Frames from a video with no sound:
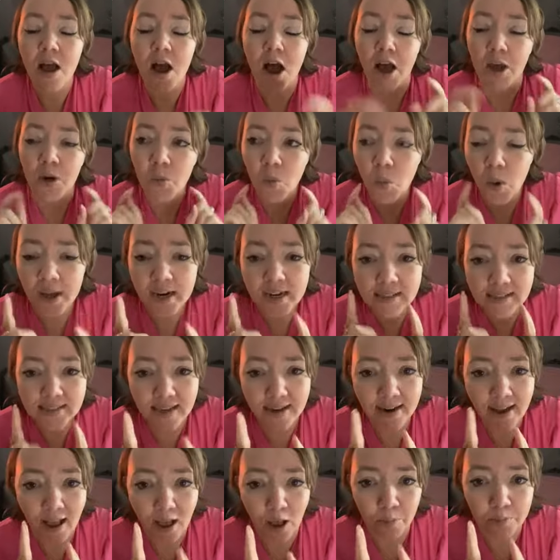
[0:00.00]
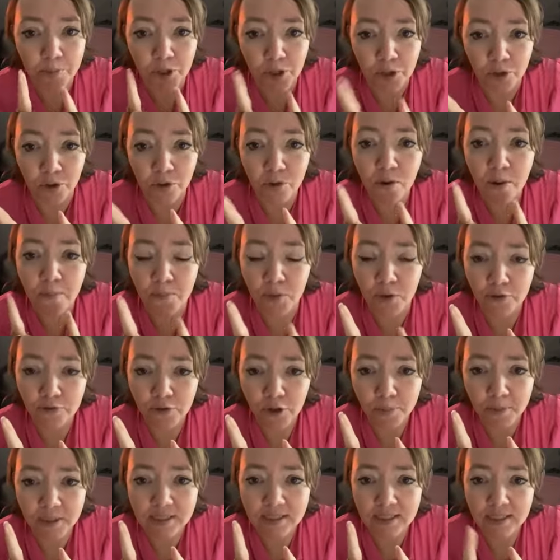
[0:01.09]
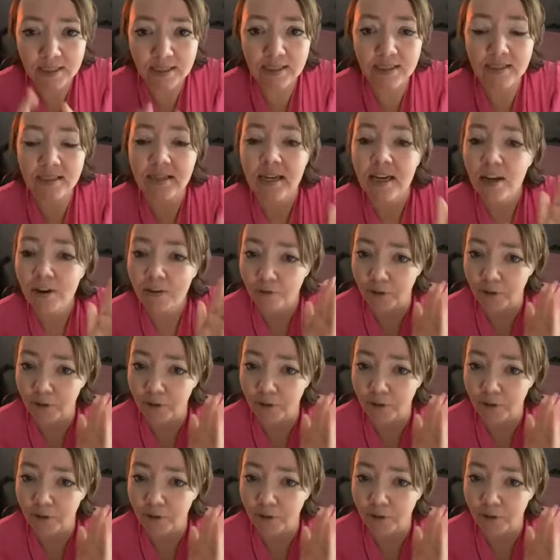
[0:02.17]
on what is going to help you move your business